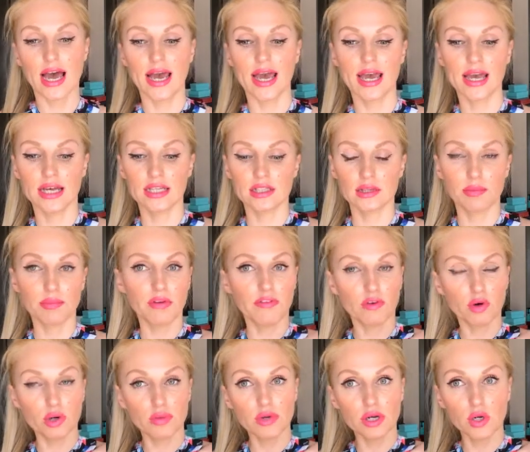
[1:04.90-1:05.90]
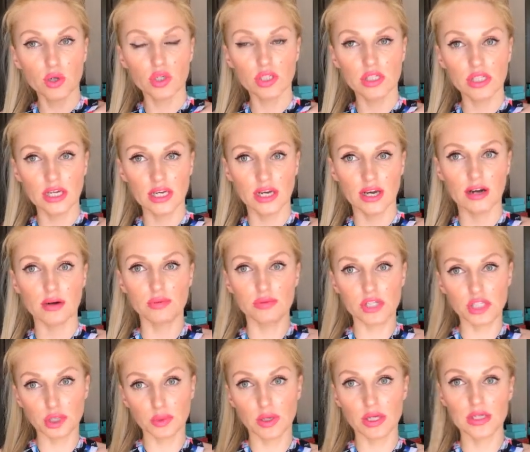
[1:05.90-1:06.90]
and before we go there
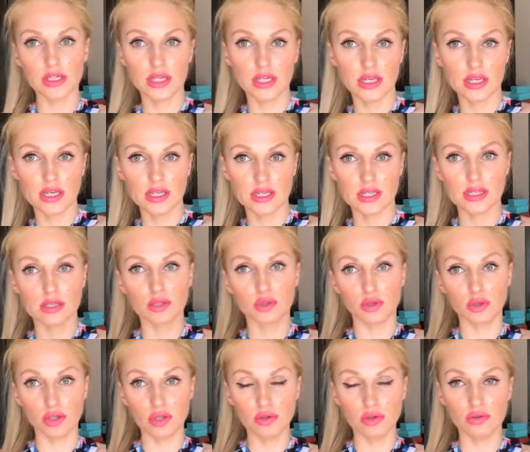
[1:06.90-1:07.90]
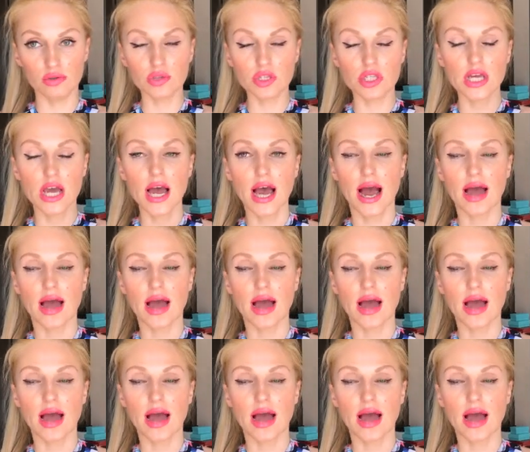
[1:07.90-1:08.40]
which one is to use